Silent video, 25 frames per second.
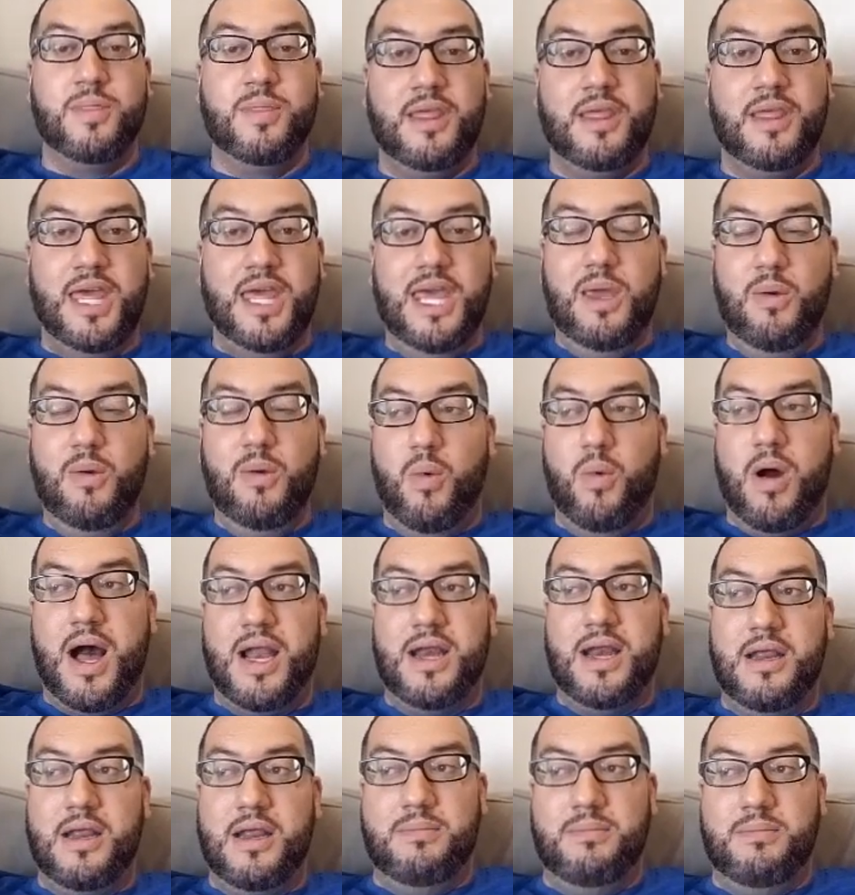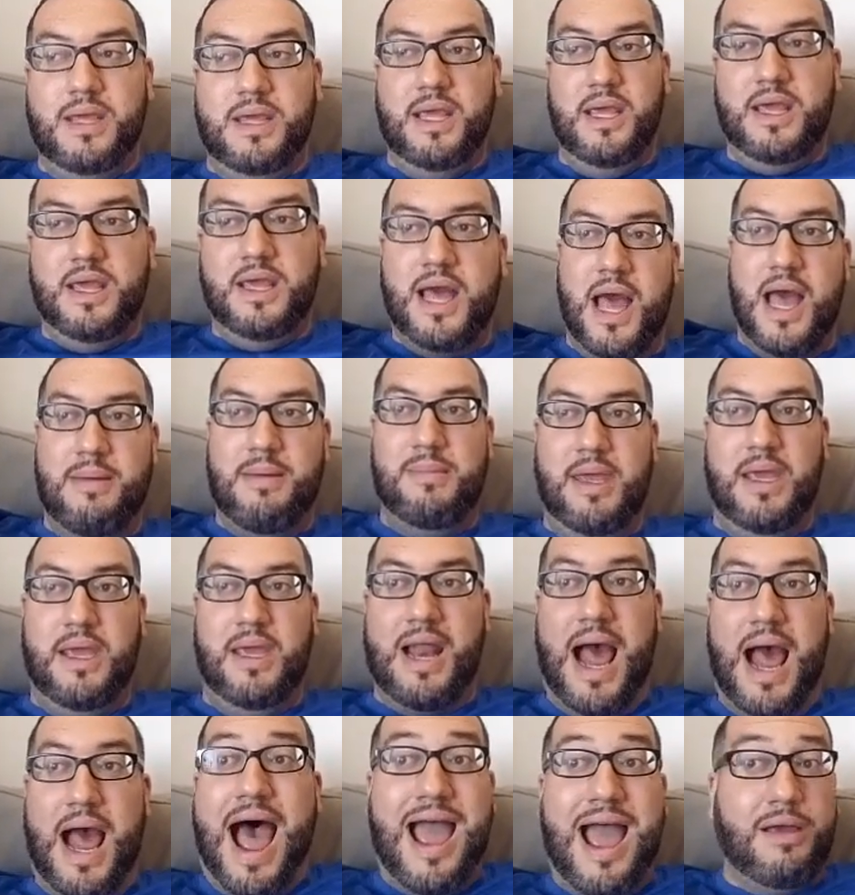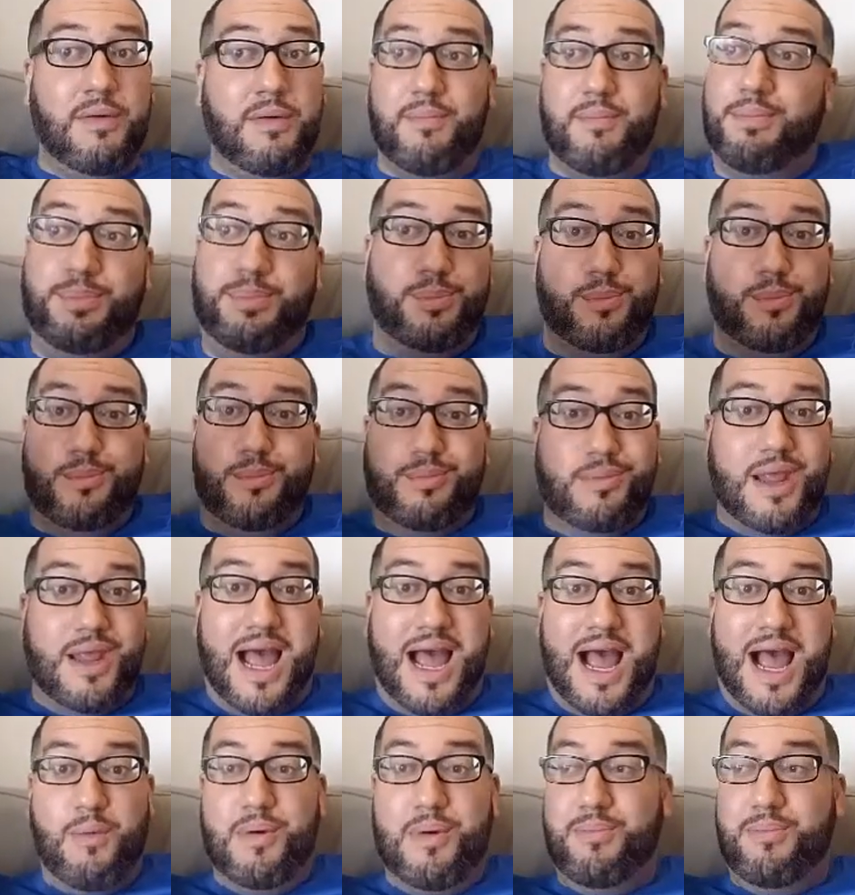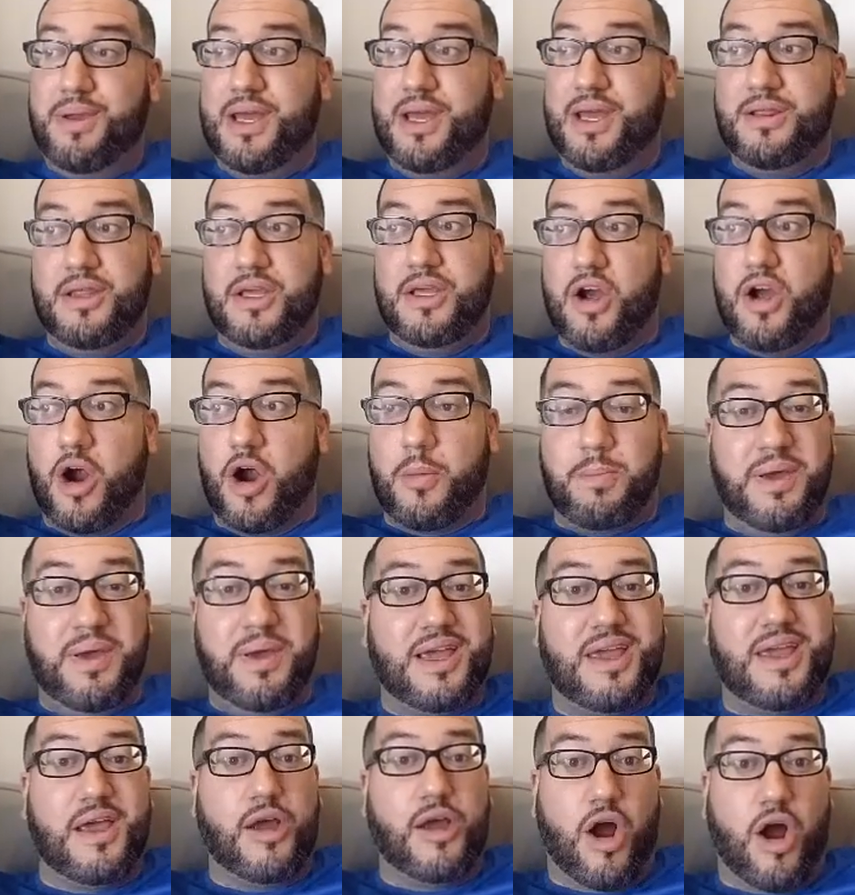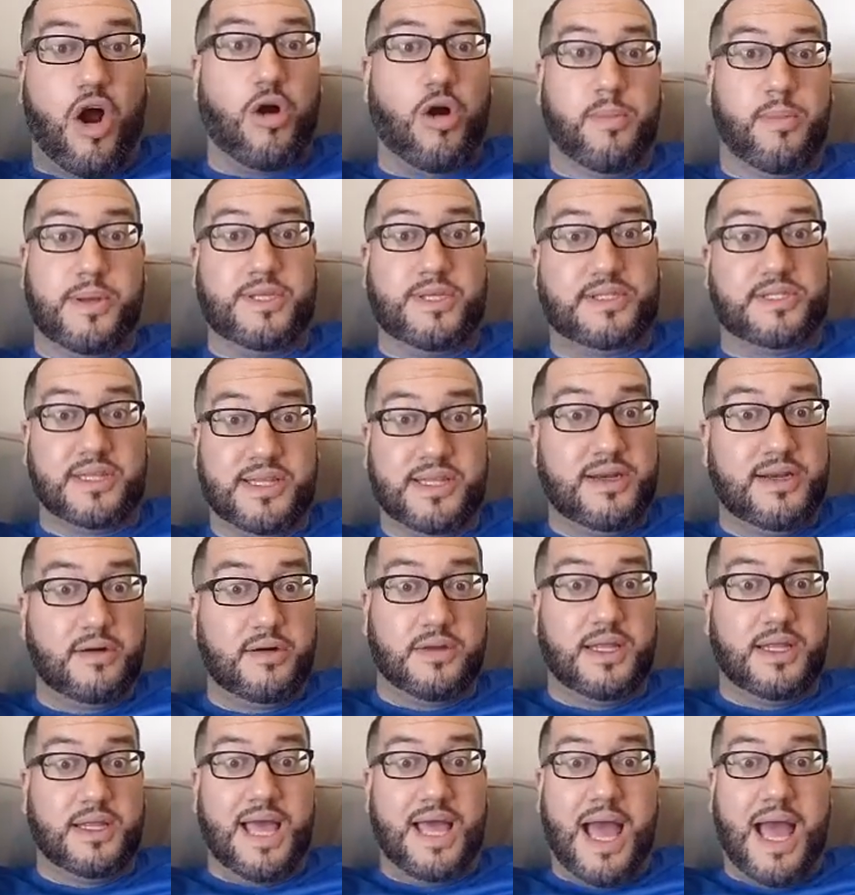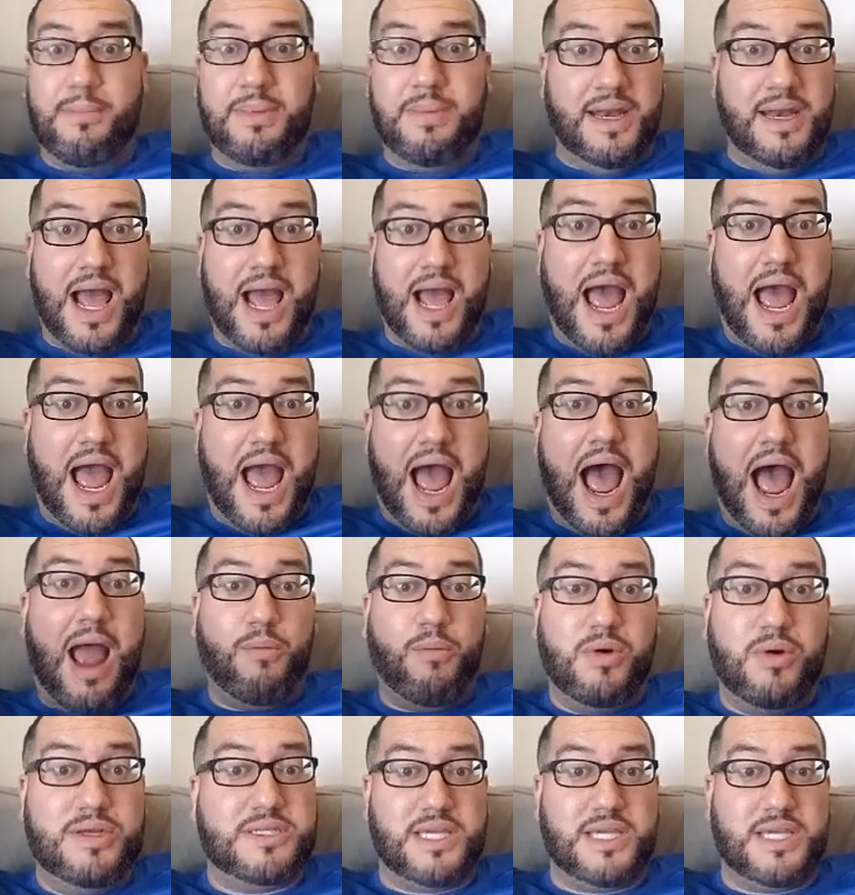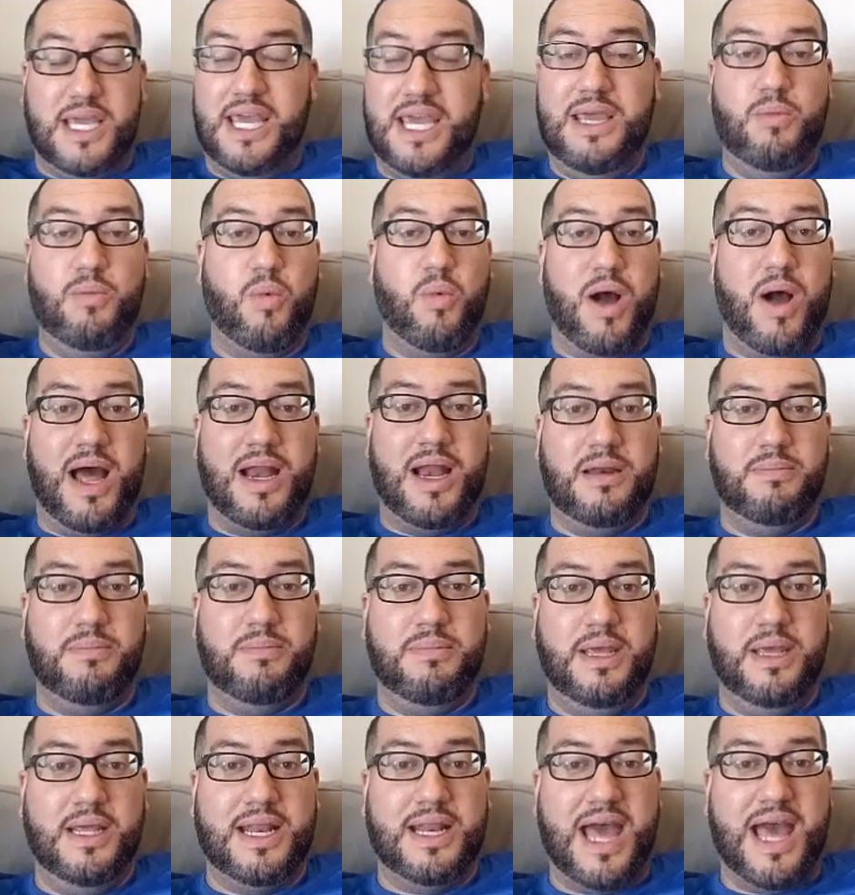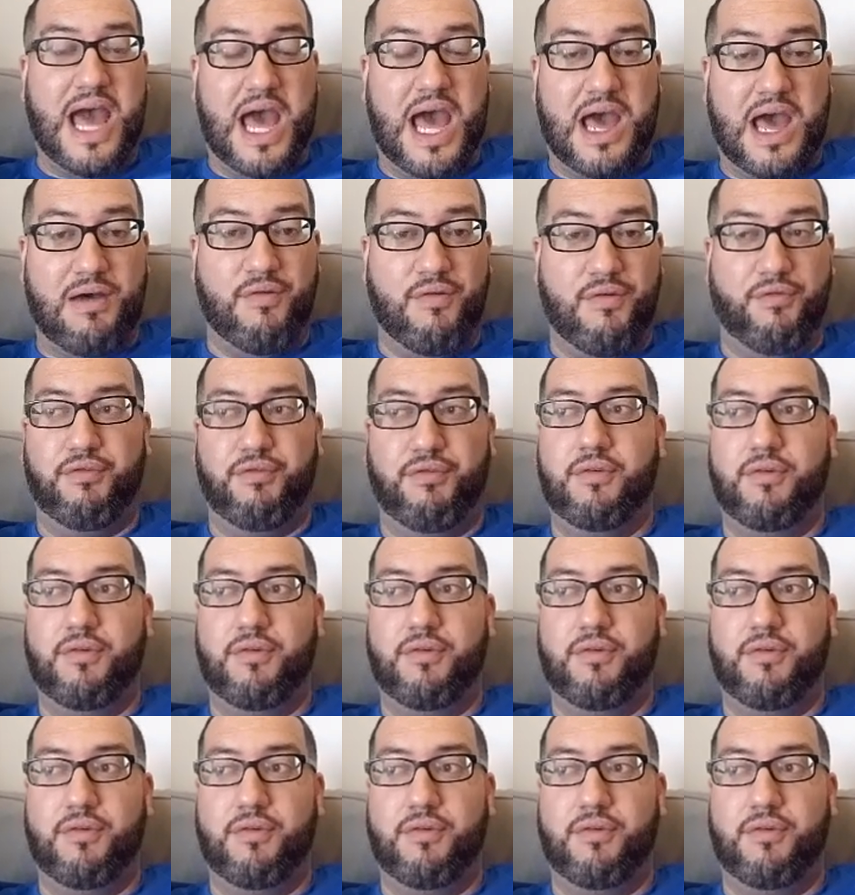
he wanted me. I mean, I would be in the yard picking garbage, literally. I mean, he wanted me to have